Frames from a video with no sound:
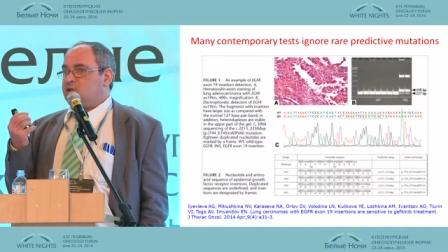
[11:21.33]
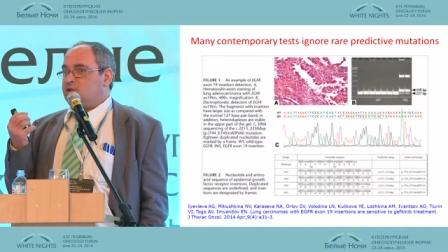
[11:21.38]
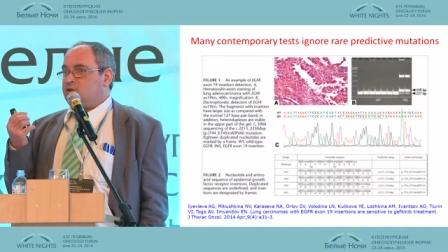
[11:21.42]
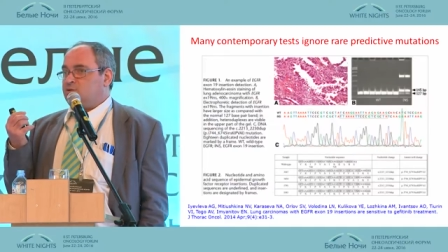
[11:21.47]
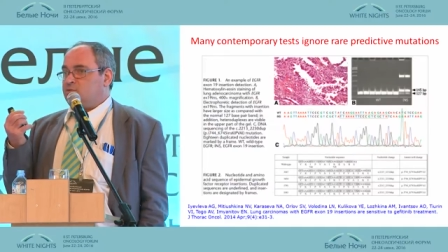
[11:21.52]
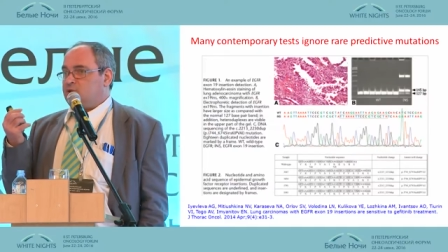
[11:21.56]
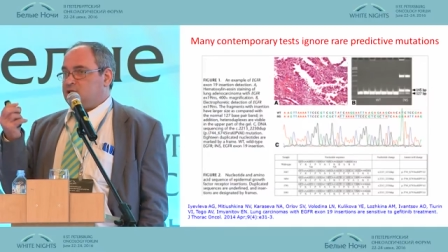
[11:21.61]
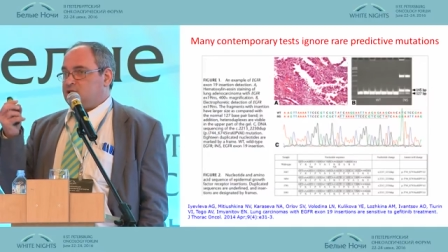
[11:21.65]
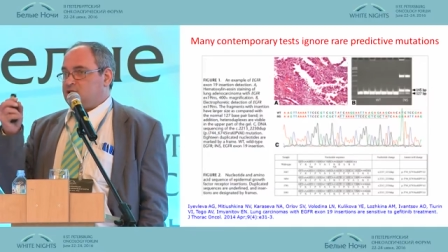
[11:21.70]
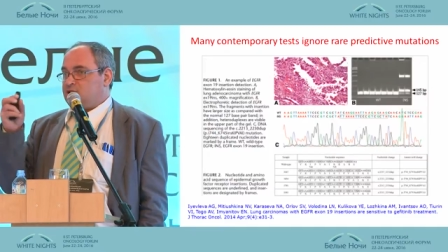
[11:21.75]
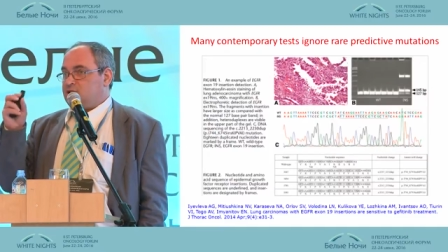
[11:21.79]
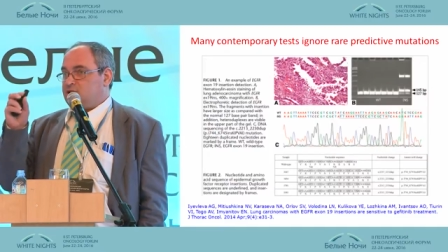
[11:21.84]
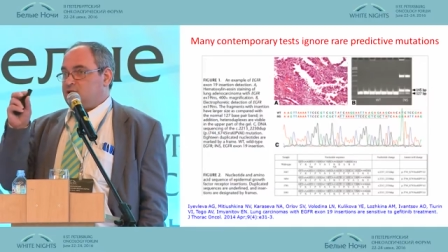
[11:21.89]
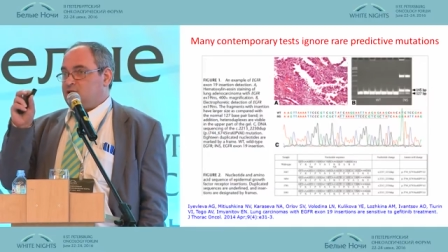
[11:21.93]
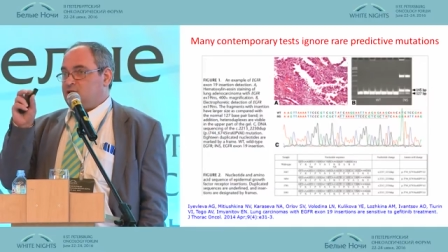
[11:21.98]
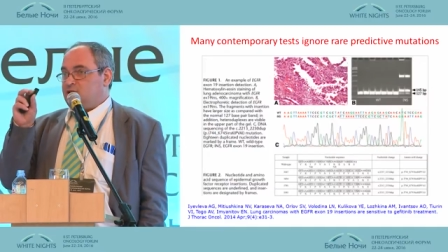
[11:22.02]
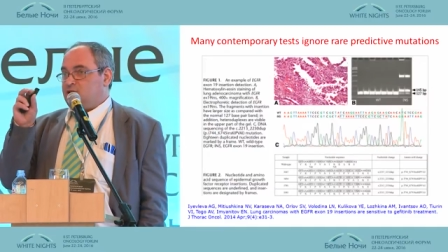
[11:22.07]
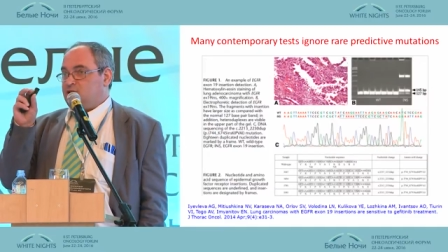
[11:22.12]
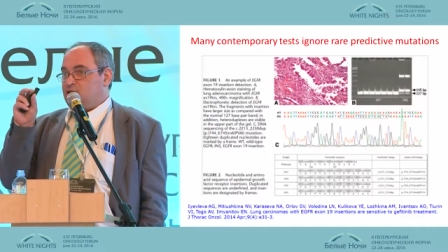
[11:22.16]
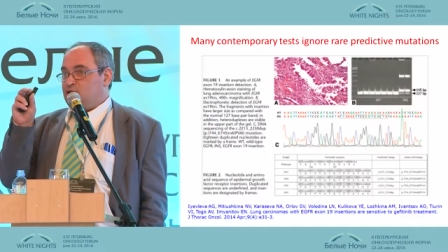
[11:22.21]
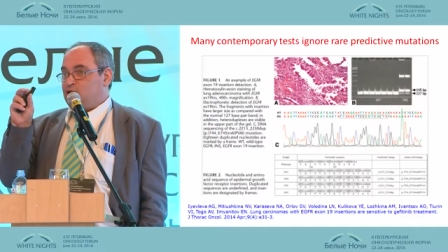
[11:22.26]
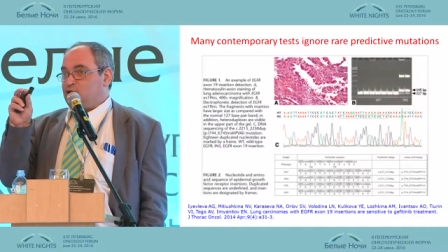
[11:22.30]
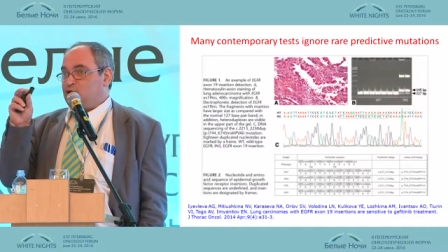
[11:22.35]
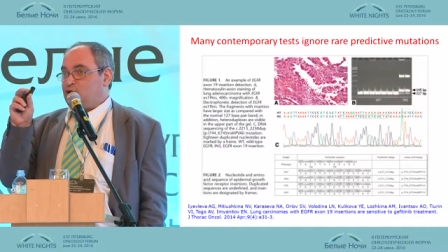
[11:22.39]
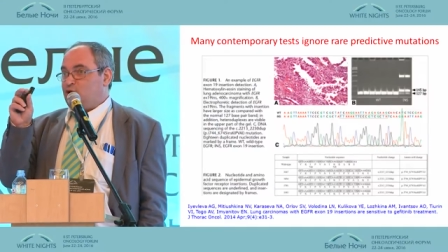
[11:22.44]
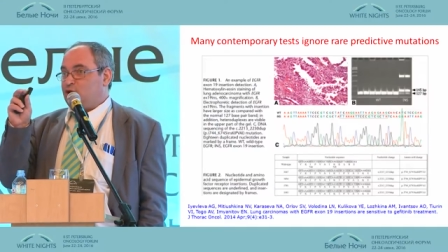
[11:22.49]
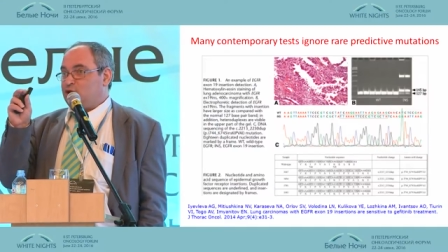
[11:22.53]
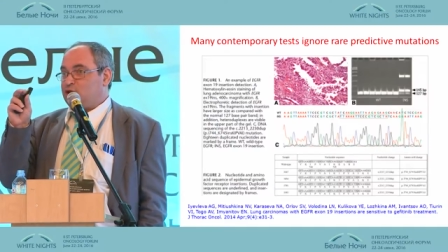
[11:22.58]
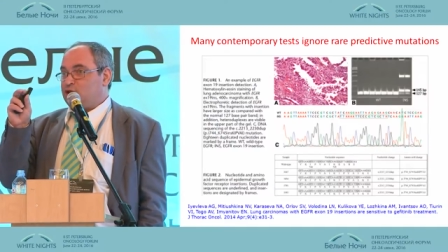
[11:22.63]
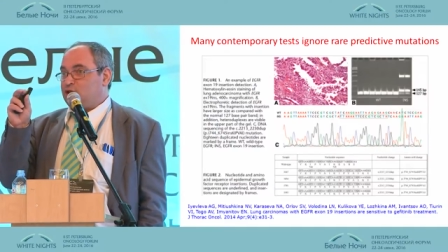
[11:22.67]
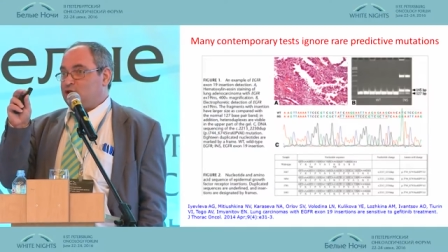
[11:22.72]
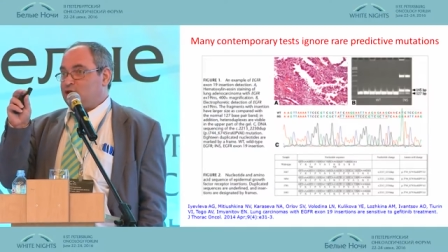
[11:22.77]
with
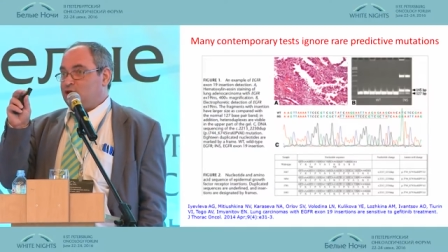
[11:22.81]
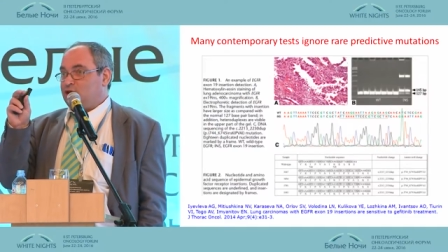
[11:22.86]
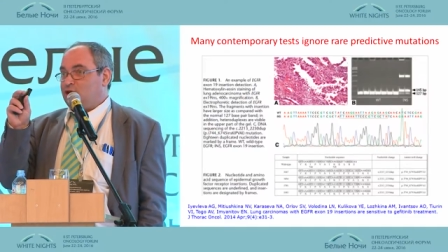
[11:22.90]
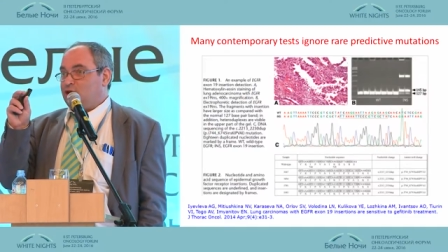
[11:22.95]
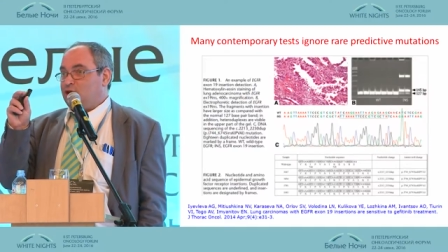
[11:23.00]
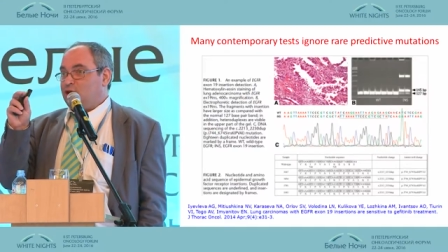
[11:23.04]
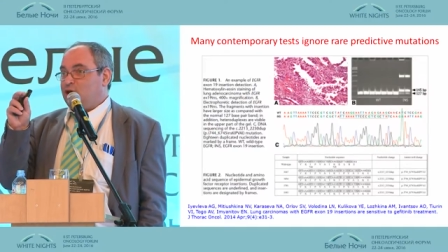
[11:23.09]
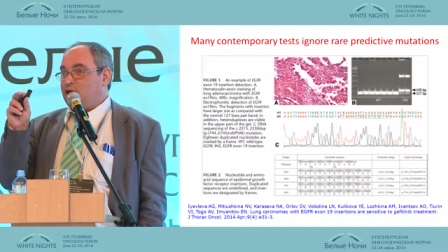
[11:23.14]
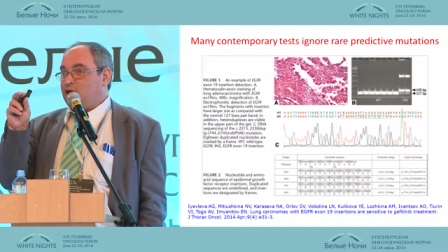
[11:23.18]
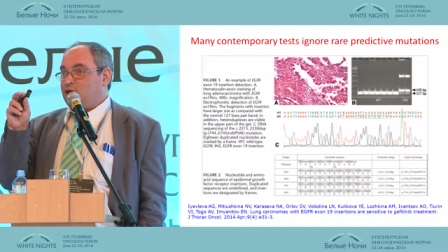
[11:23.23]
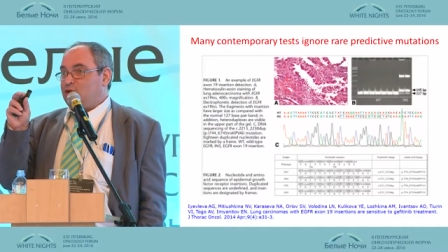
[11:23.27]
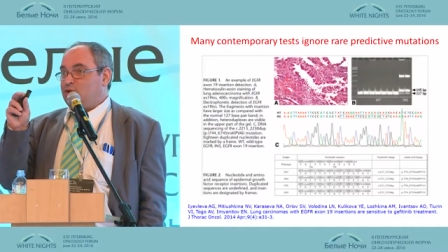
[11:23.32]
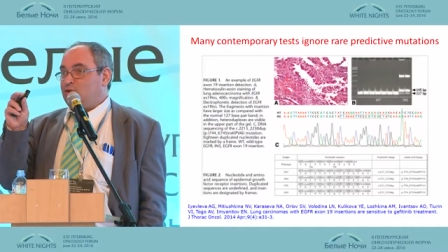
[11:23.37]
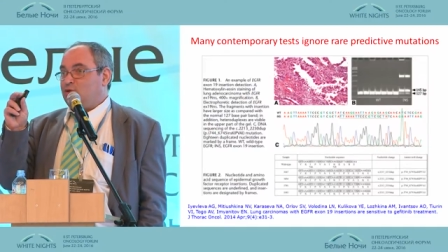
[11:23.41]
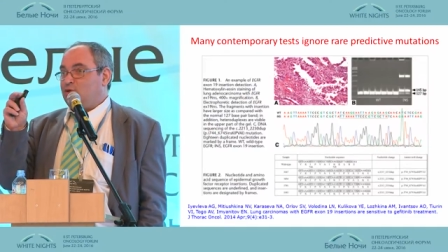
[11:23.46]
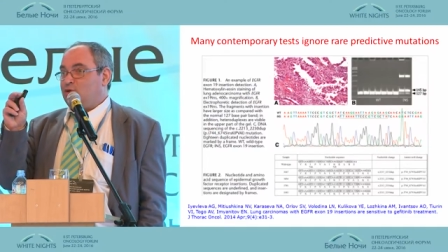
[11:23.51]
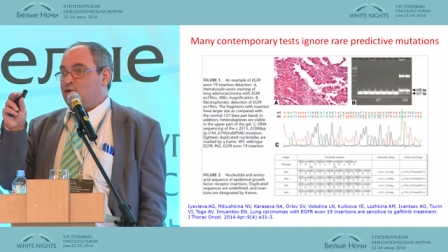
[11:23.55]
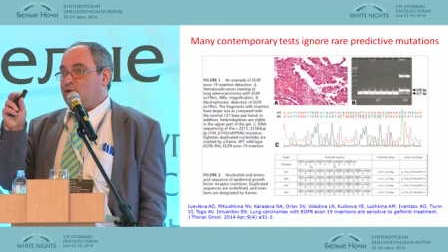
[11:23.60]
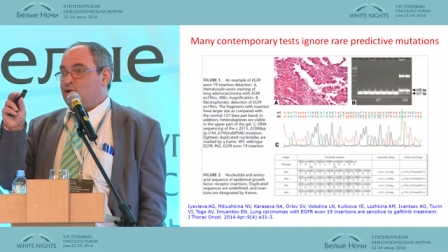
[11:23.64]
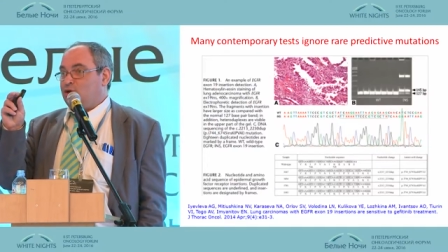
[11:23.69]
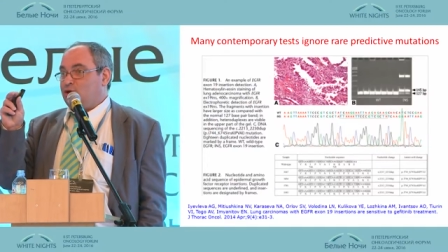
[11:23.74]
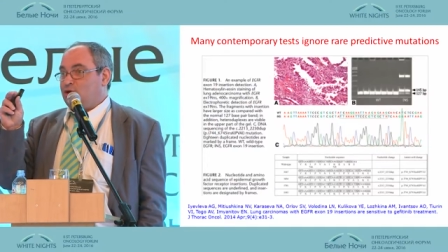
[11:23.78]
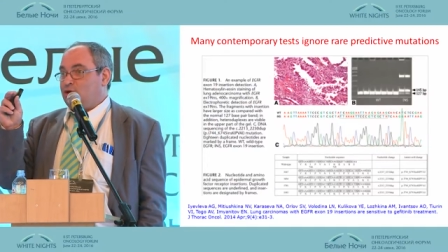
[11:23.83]
insertion to